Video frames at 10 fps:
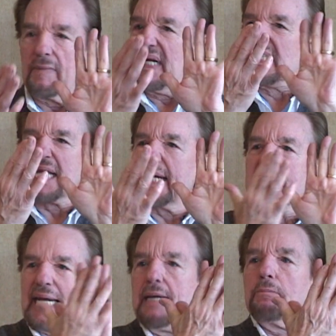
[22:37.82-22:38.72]
it's like
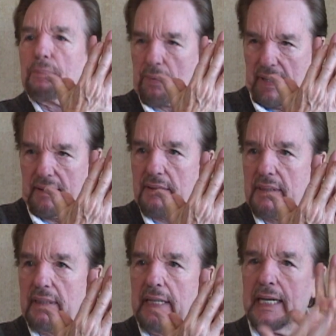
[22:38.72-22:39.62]
an
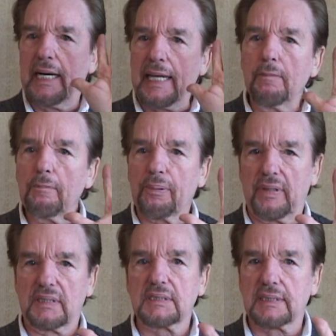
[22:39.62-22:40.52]
imprint, and it
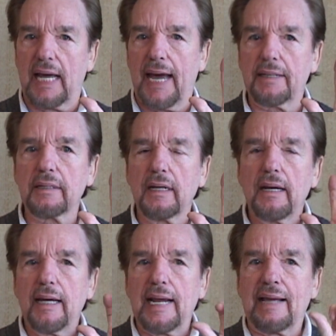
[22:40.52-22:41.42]
imprints that,
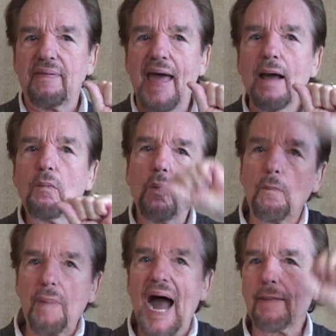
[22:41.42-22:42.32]
and that will
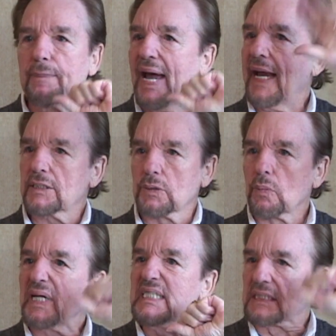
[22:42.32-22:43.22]
bypass
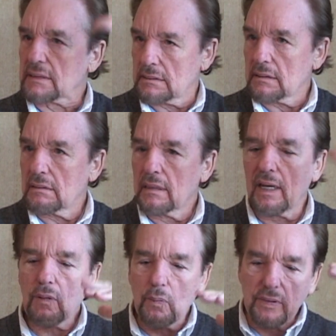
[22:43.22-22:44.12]
reason. In
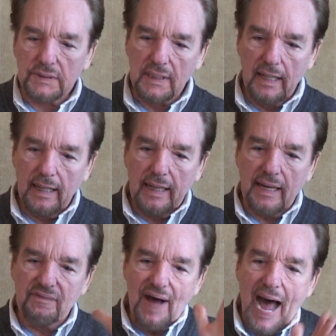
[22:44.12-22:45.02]
other words,
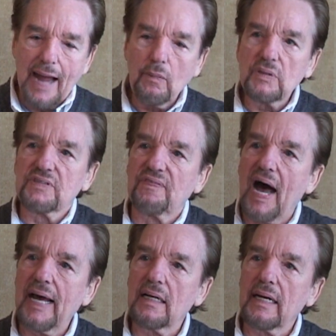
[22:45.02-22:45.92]
if I was
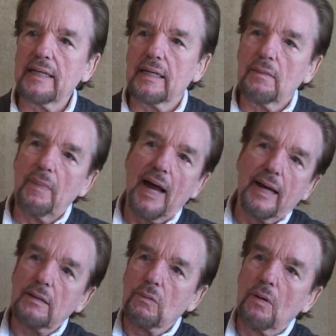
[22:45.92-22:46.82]
violated by
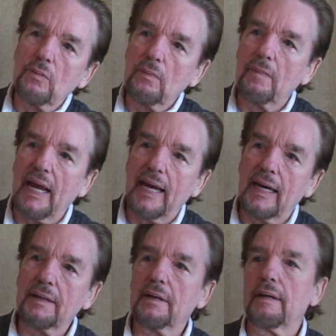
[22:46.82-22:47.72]
a grown
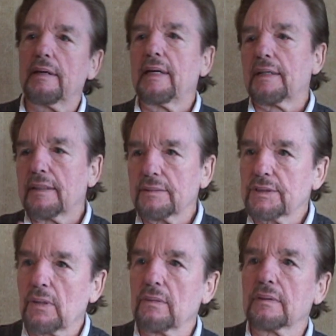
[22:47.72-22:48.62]
man in a
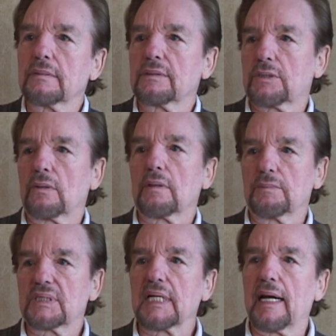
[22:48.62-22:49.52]
certain
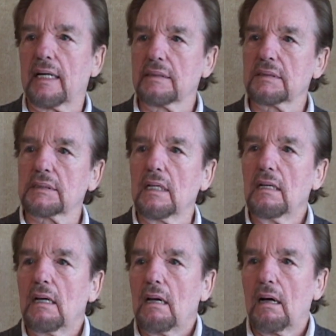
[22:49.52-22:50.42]
circumstance,
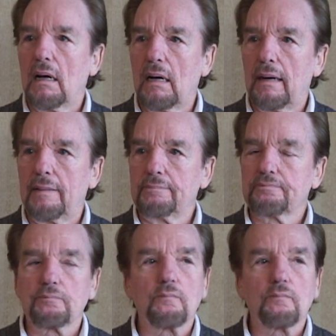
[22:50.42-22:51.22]
and